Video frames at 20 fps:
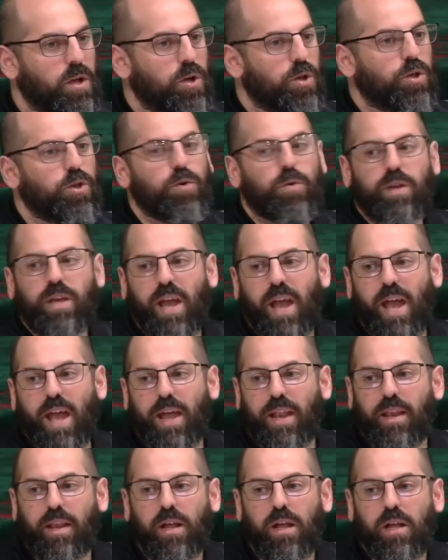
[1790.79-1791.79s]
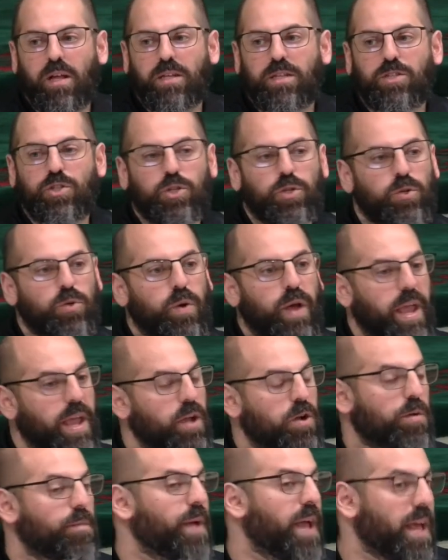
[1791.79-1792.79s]
You can do
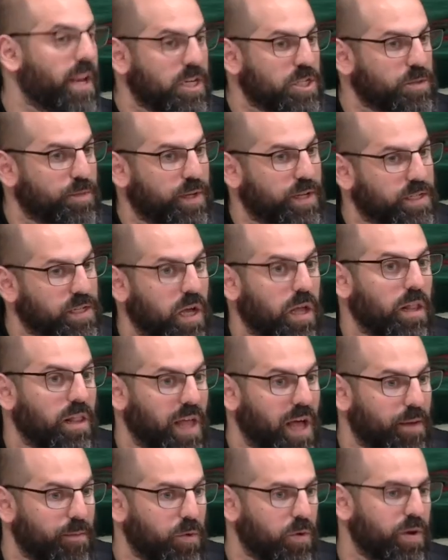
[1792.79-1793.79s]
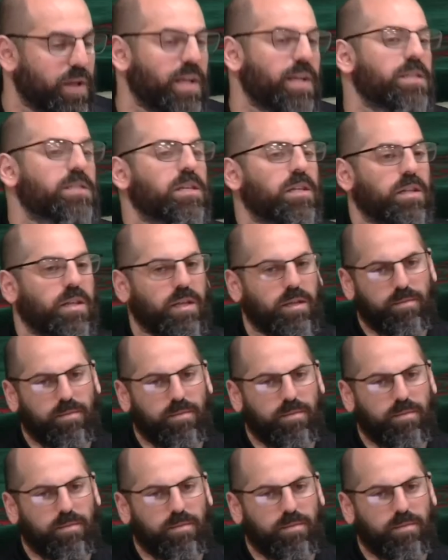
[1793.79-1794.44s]
anger management a lot more easily.